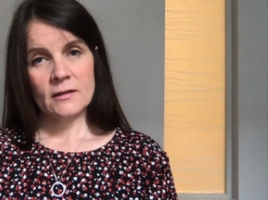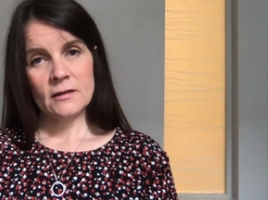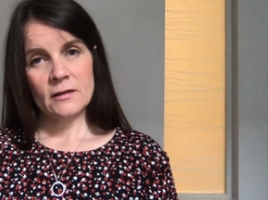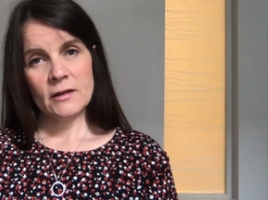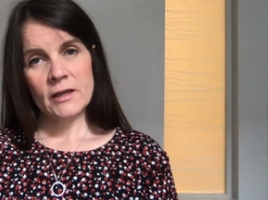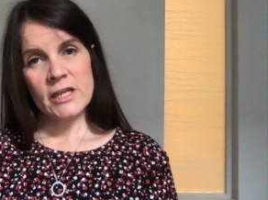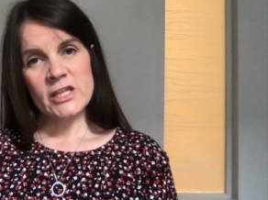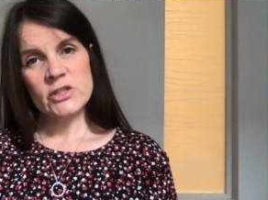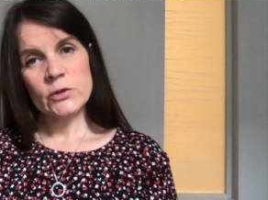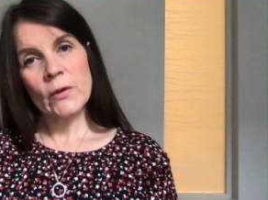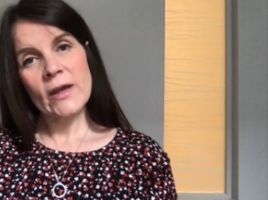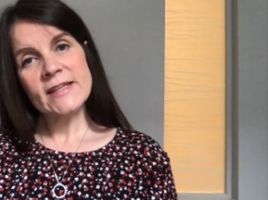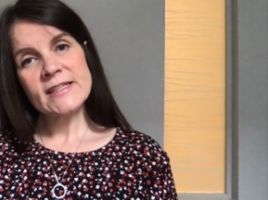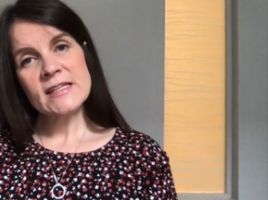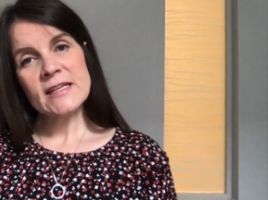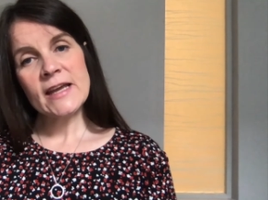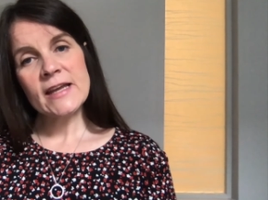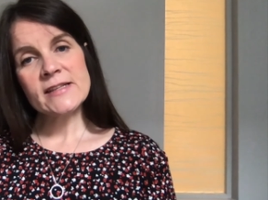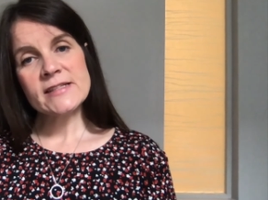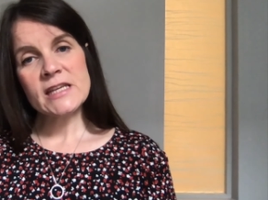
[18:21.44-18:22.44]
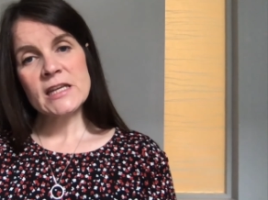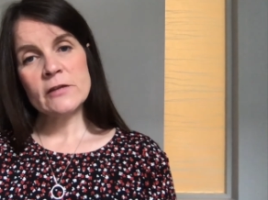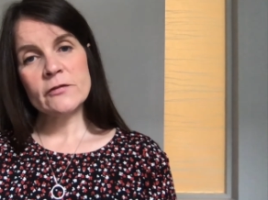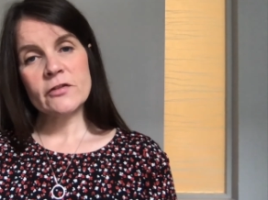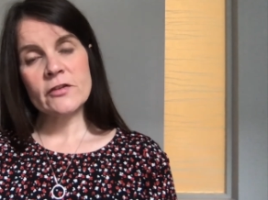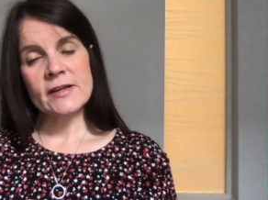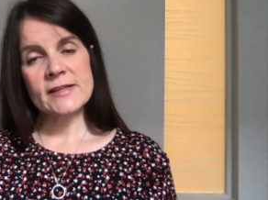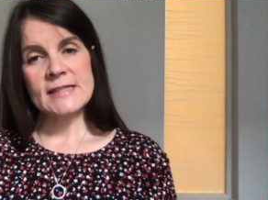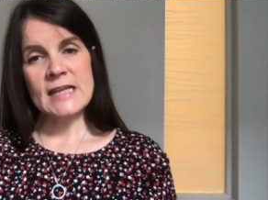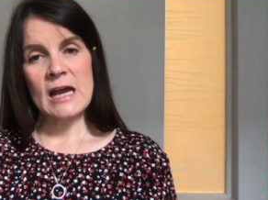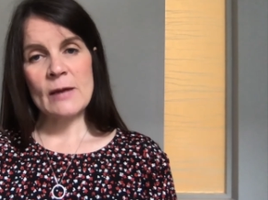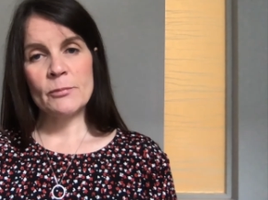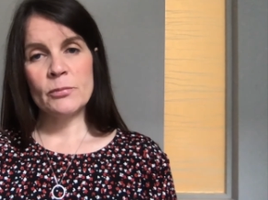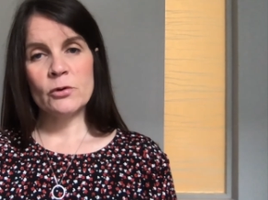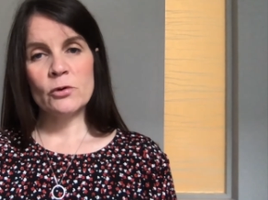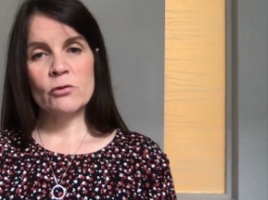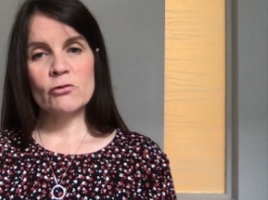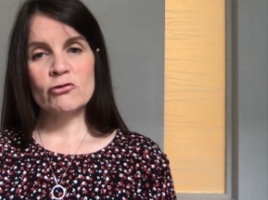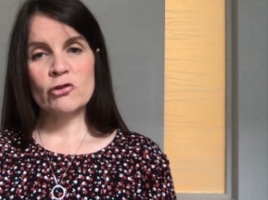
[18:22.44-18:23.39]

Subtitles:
In 2019, for example,